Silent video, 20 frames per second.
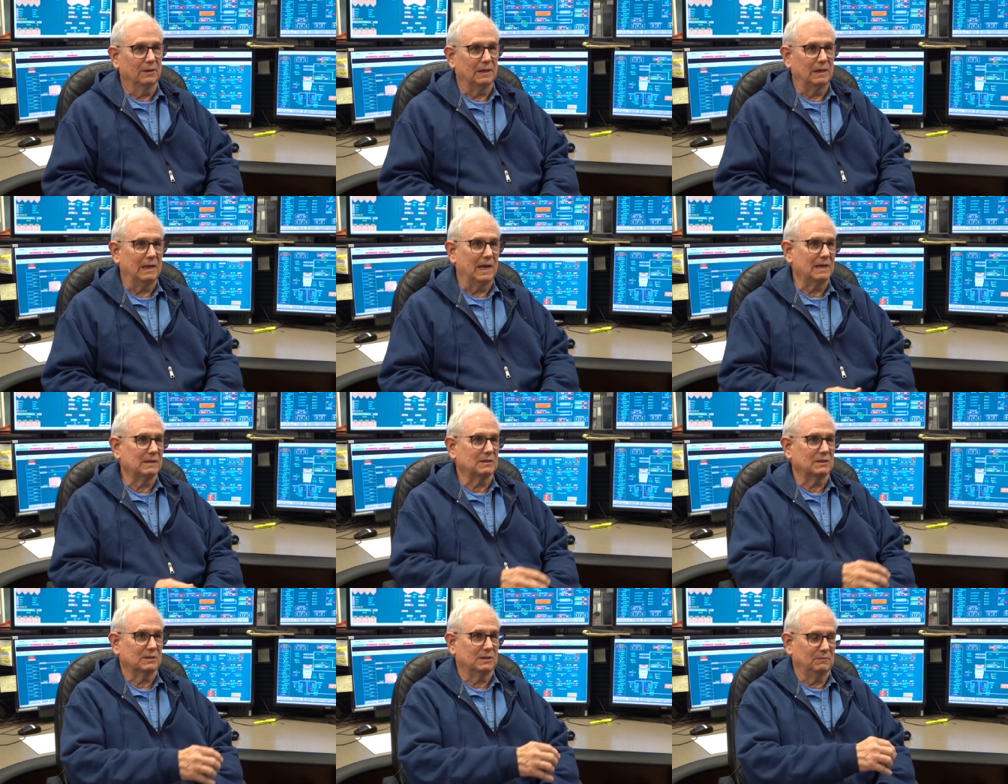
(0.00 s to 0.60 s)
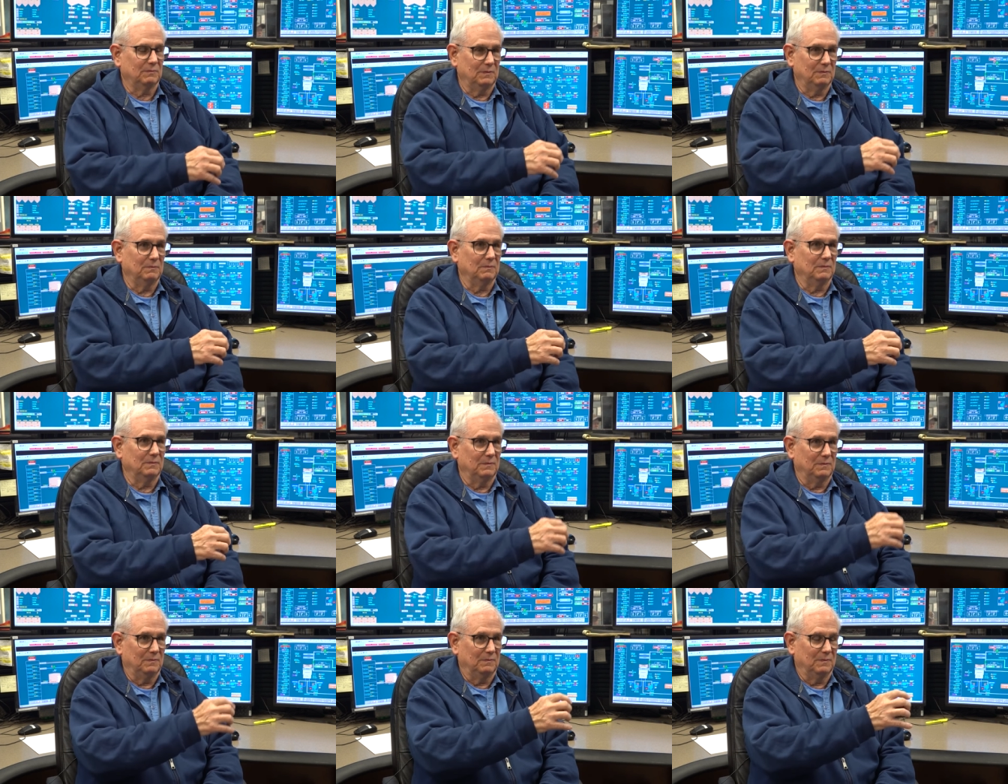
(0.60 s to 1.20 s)
And that's
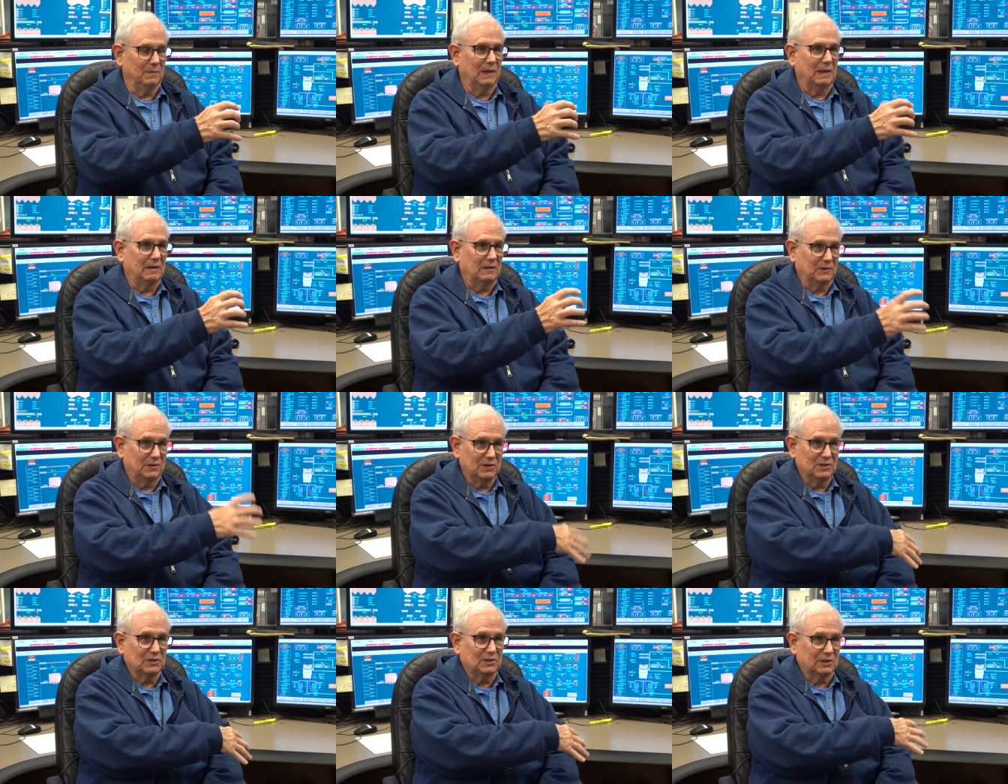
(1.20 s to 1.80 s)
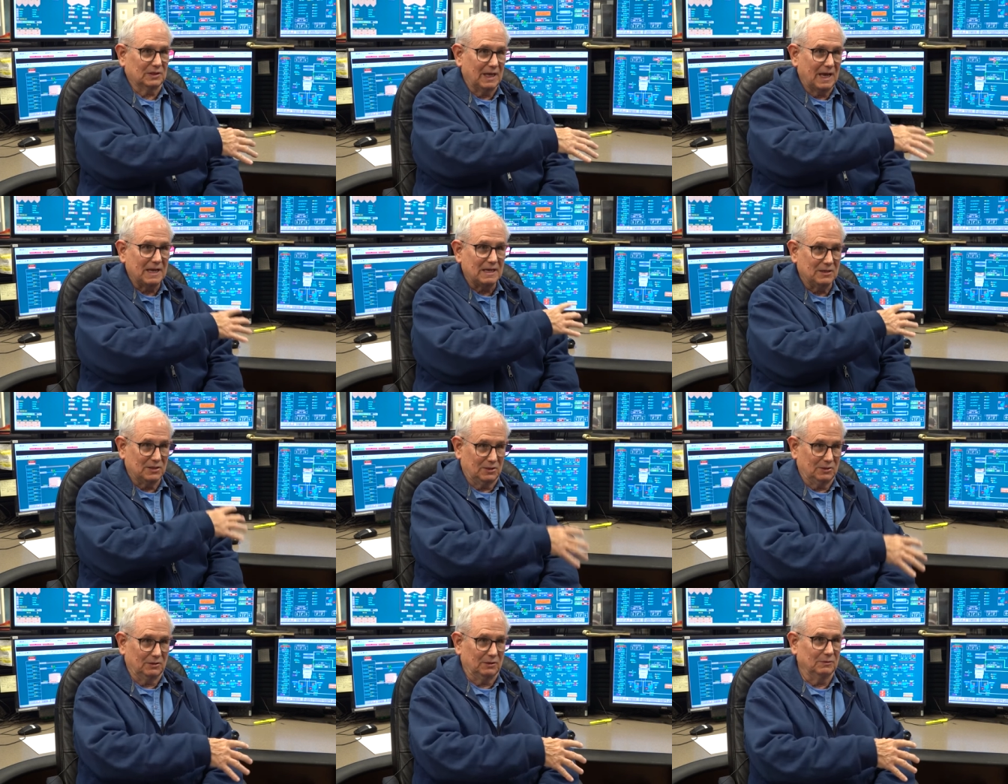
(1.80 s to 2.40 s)
at this
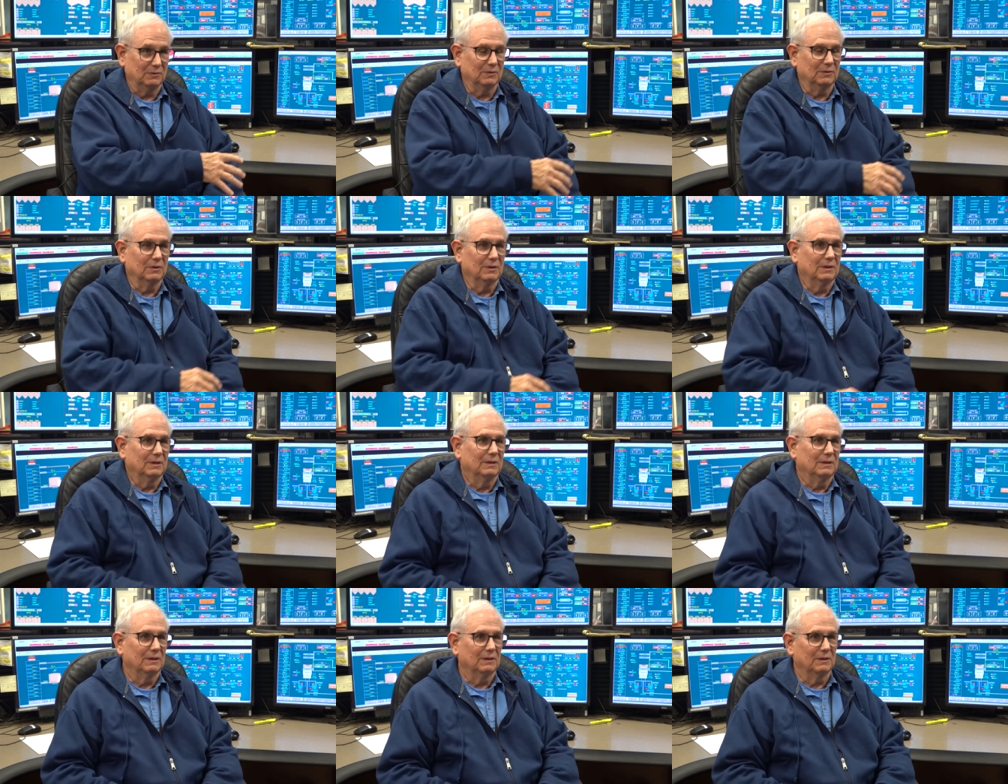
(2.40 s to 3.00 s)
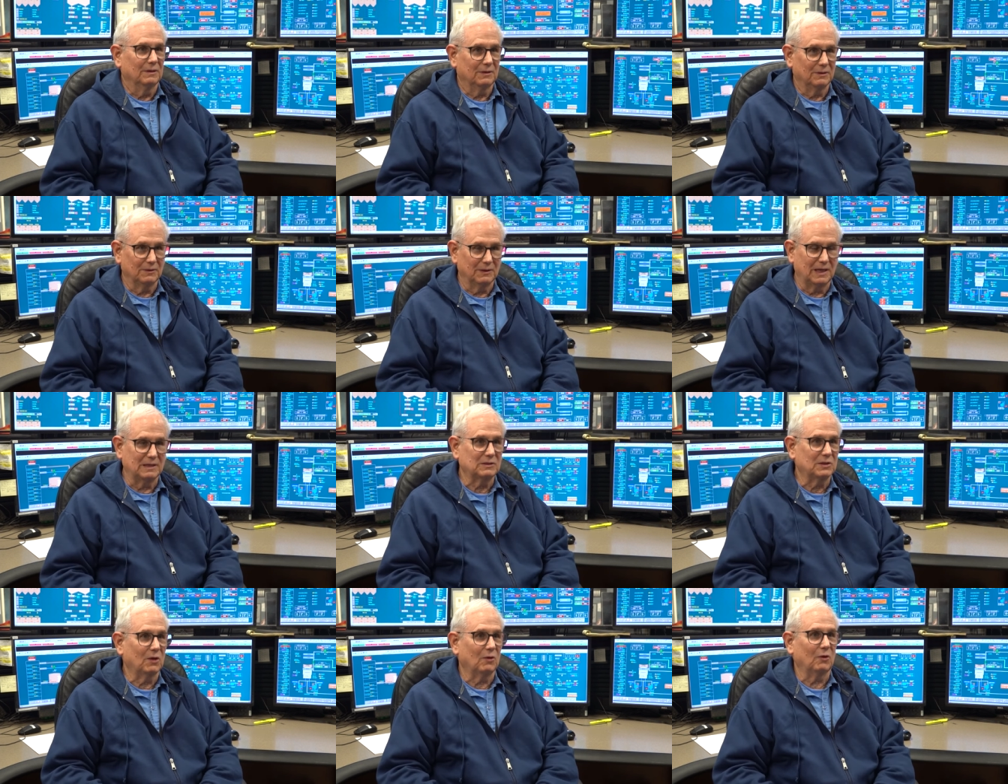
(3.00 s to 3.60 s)
station that's